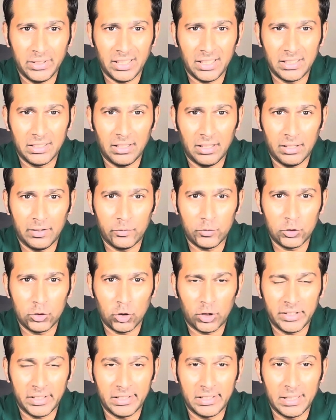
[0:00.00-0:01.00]
and have
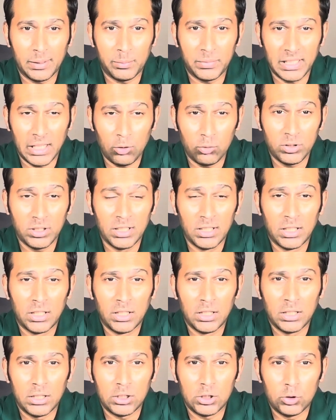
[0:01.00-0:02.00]
jotted them down,
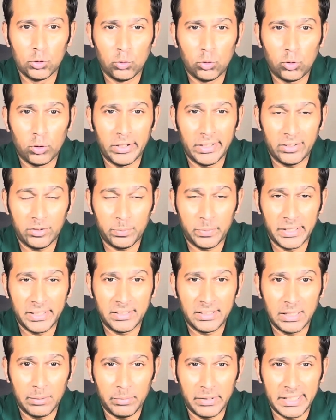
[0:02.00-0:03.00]
you could split
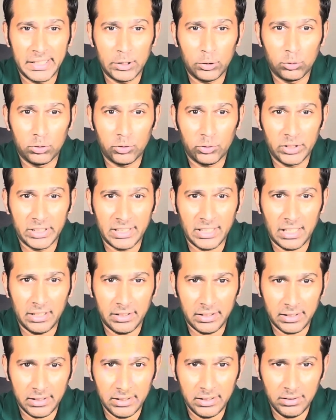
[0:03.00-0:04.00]
them into three
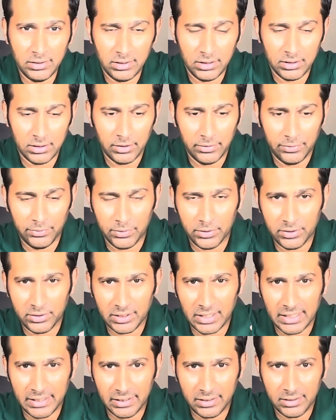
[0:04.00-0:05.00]
categories. The first
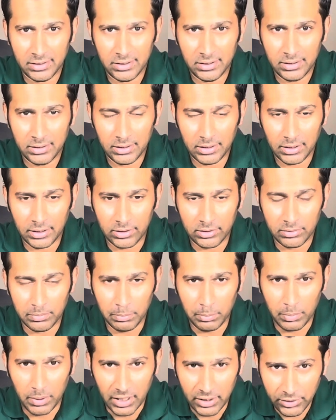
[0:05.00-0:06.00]
category is
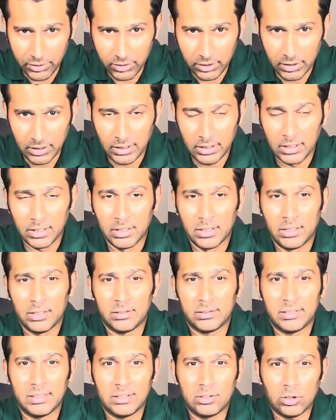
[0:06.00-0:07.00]
must.
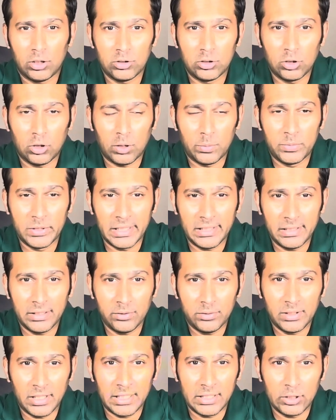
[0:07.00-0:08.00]
These are the objectives
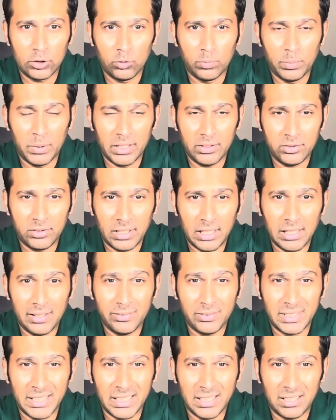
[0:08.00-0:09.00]
that you must have.
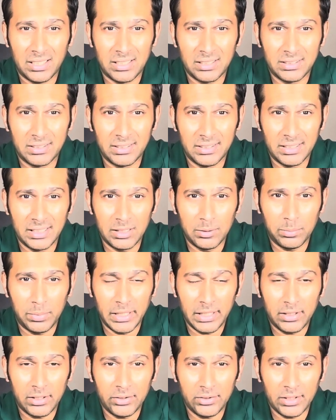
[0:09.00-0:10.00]
They are the deal
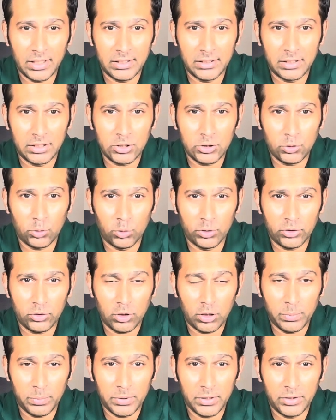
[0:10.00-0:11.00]
breakers and the
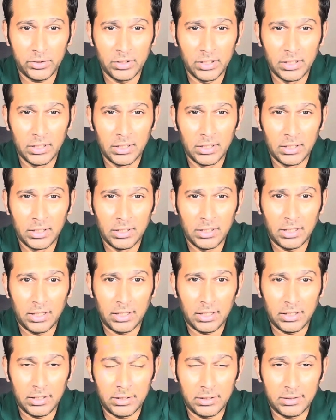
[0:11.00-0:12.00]
showstoppers,
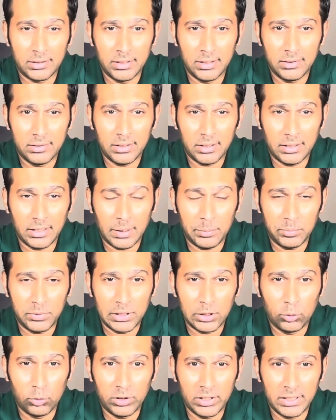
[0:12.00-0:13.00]
and these are
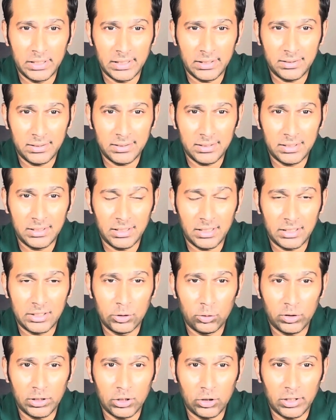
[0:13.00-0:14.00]
absolutely necessary and you
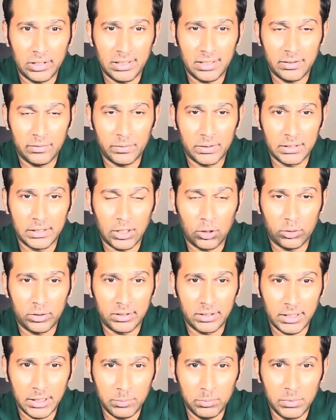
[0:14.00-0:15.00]
cannot live without
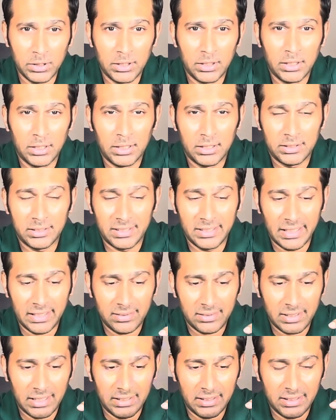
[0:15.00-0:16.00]
them. The next
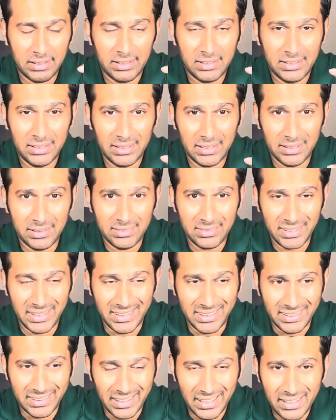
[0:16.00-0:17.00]
category is
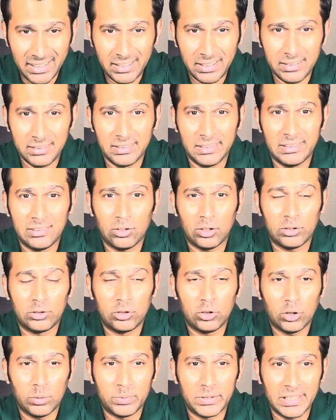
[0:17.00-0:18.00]
intent. These are the
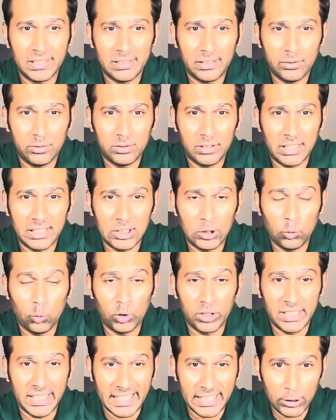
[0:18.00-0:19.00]
objectives that you would
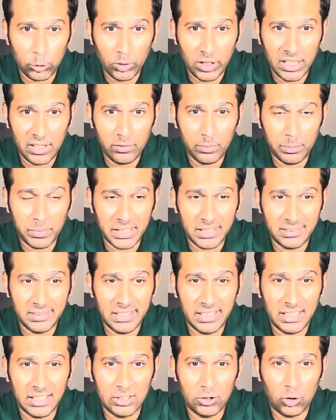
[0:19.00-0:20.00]
like to have, but they
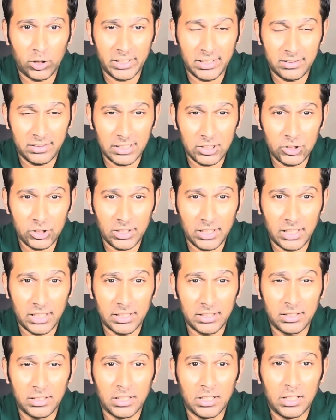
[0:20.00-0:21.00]
are not essential
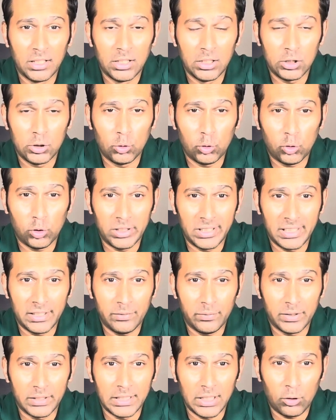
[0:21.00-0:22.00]
and you could live
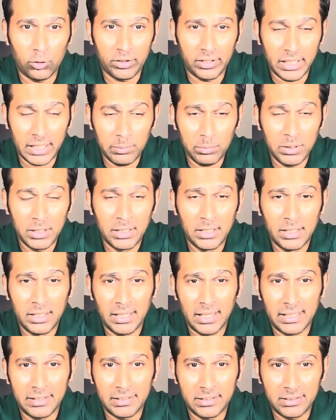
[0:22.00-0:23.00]
without them.
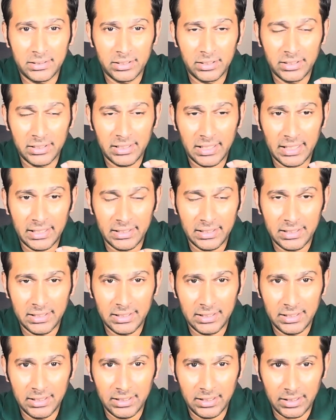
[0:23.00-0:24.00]
And the third
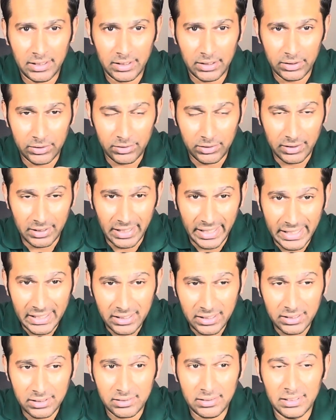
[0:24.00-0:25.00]
category is like.
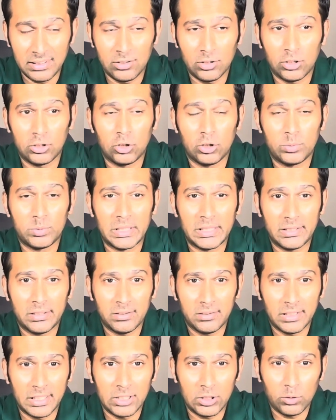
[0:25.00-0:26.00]
These are the objectives
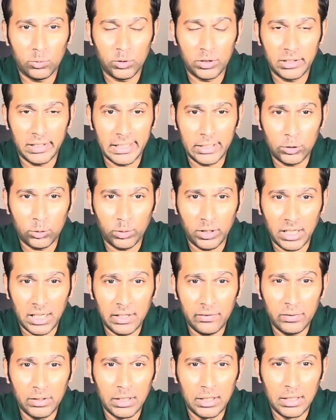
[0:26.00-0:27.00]
that you would like to
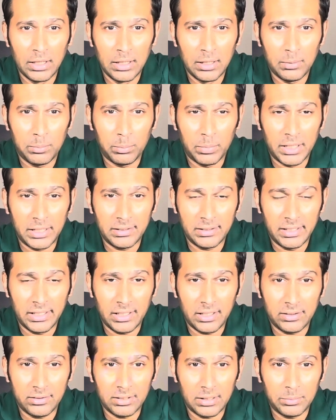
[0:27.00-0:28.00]
have, but they
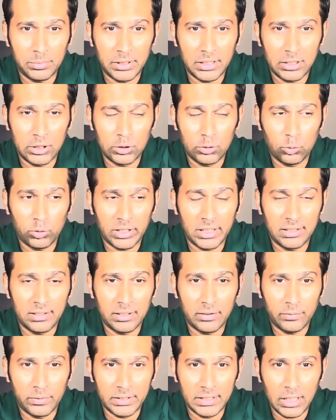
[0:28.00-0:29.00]
are something you can
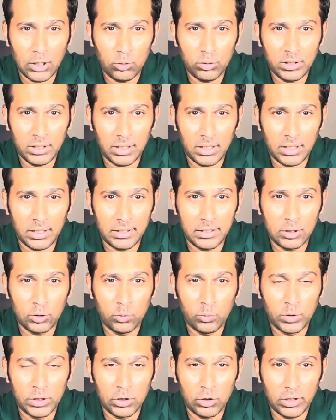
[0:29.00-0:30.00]
live without and you
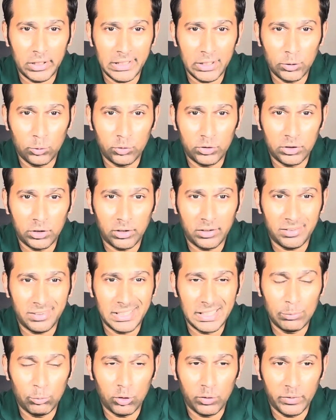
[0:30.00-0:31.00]
would not lose your
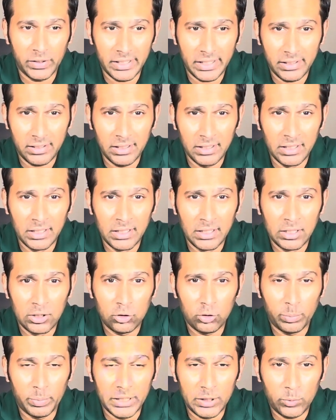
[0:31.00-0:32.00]
sleep over it. So
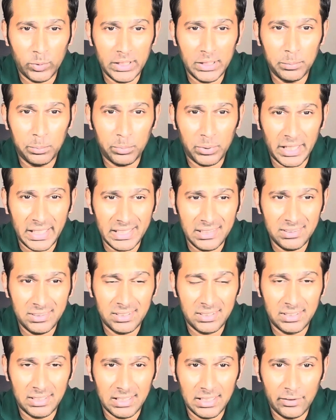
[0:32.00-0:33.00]
between price,
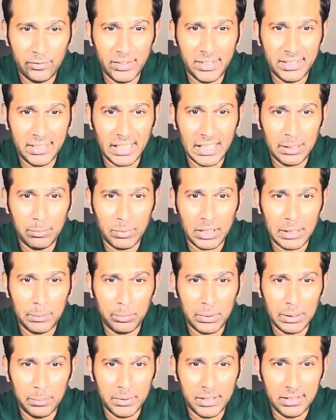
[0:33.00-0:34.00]
delivery time, and
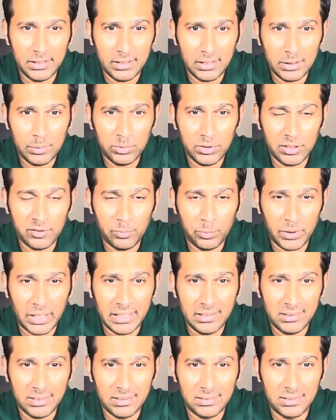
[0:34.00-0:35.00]
payment terms, if
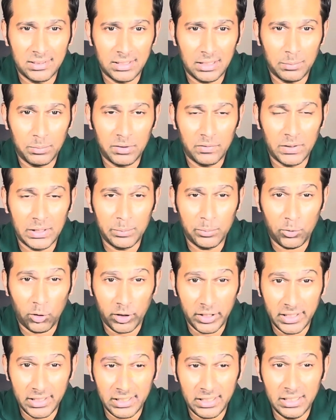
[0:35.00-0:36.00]
price is the number one
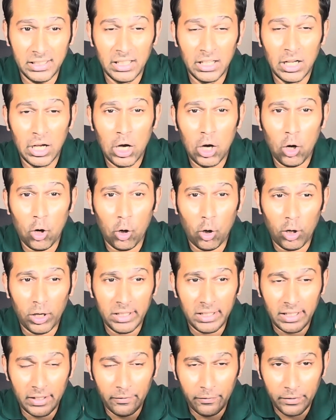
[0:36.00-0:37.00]
priority, all
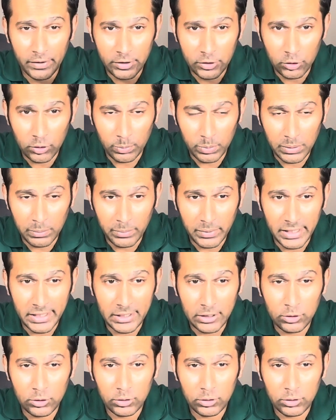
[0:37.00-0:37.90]
effort should be made